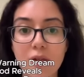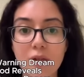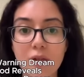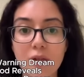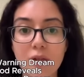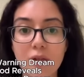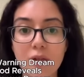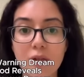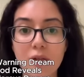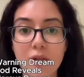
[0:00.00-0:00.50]

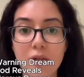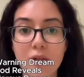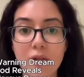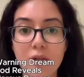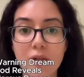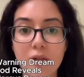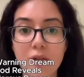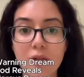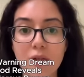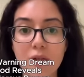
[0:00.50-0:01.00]

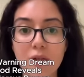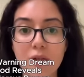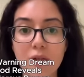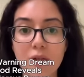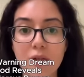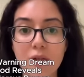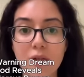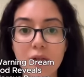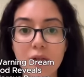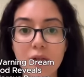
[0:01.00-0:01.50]

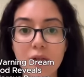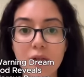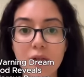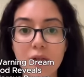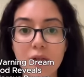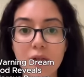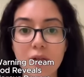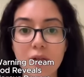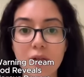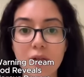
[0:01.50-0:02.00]

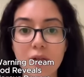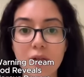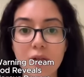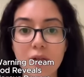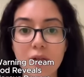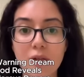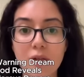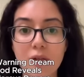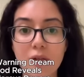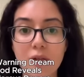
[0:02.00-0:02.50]

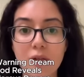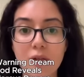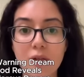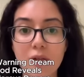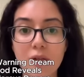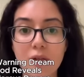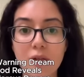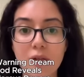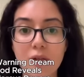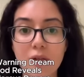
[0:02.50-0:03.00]

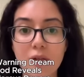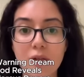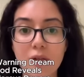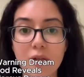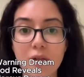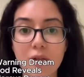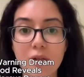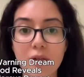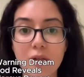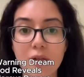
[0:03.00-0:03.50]

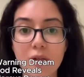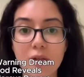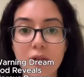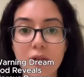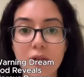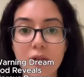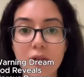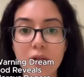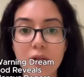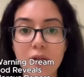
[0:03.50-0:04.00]

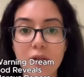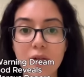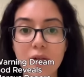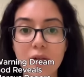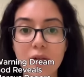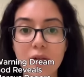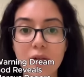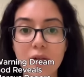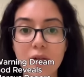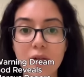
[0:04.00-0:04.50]

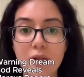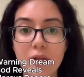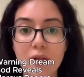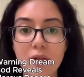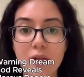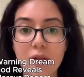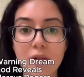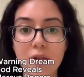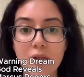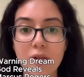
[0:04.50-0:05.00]

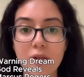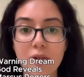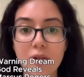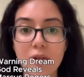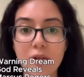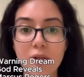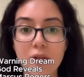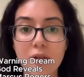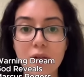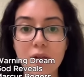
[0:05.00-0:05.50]

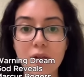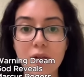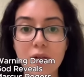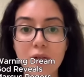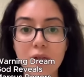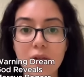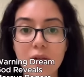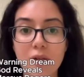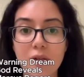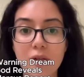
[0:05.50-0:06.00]

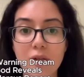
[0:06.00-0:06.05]
(not speaking)